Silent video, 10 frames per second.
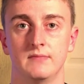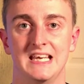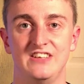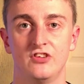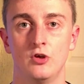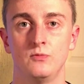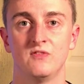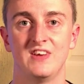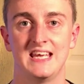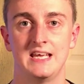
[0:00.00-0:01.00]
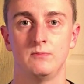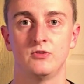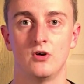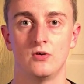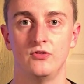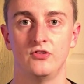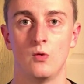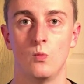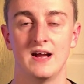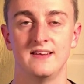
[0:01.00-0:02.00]
In terms of a game's odds and
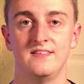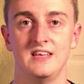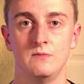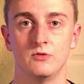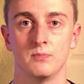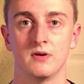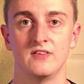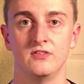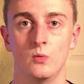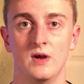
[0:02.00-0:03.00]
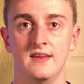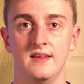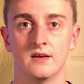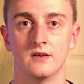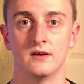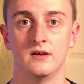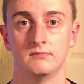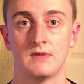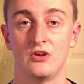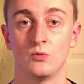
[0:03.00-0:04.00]
why the teams are priced the way they are,
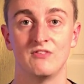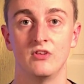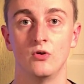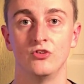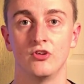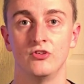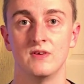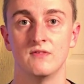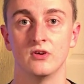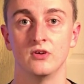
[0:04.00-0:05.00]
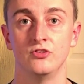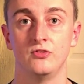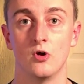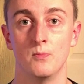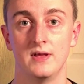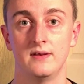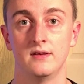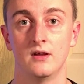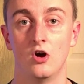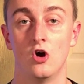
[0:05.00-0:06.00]
and whether those odds are either going to come in
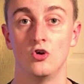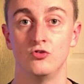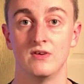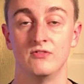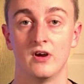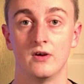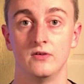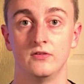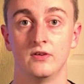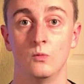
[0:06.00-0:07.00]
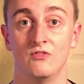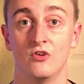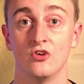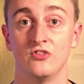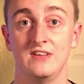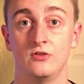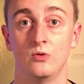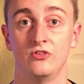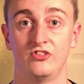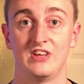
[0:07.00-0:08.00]
or drift out, we first need to
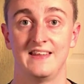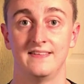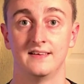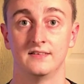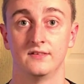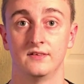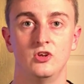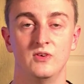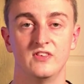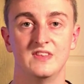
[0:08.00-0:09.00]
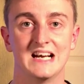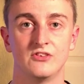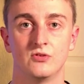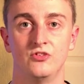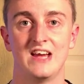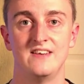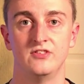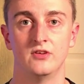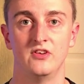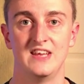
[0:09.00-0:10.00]
understand that there is a natural
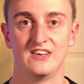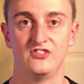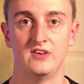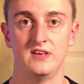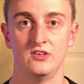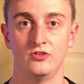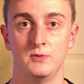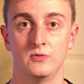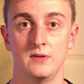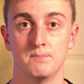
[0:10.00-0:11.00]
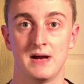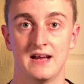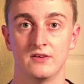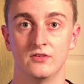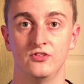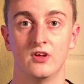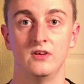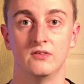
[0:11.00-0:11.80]
tension on the exchange between backers and